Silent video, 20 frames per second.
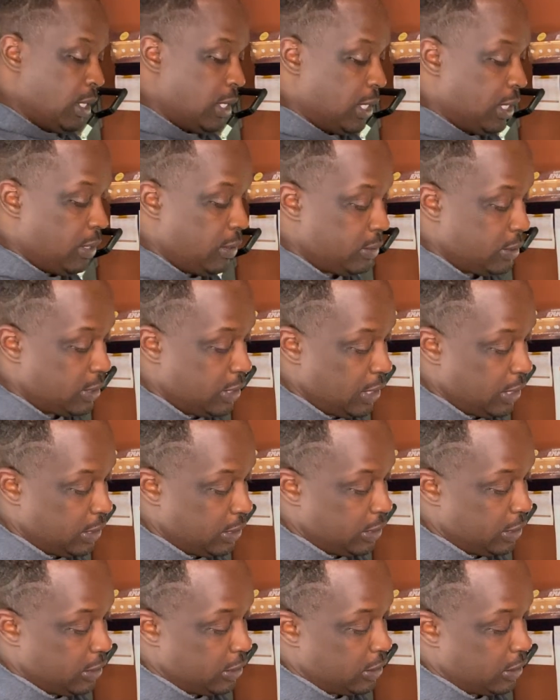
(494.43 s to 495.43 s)
I'll take
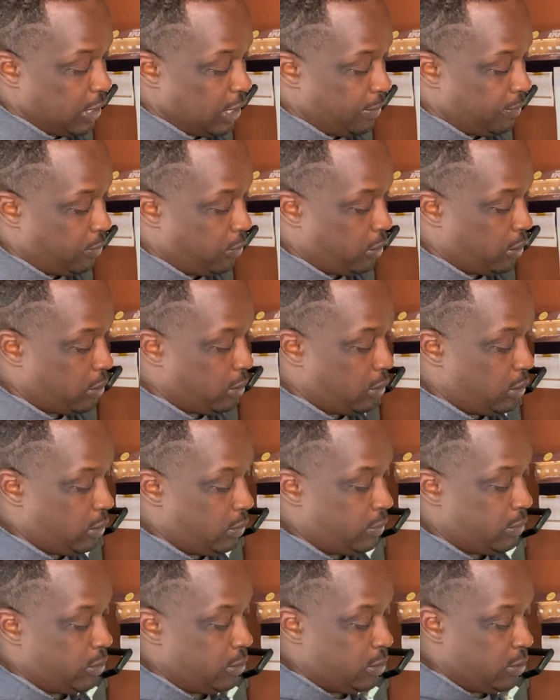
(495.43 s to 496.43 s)
this top part
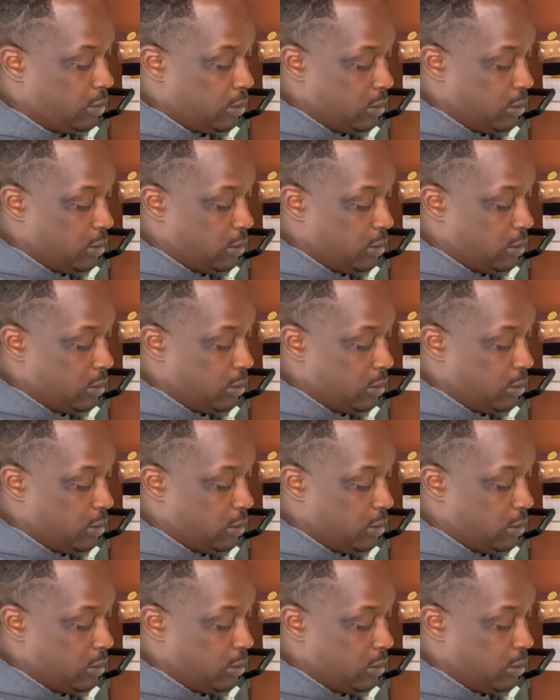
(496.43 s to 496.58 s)
off.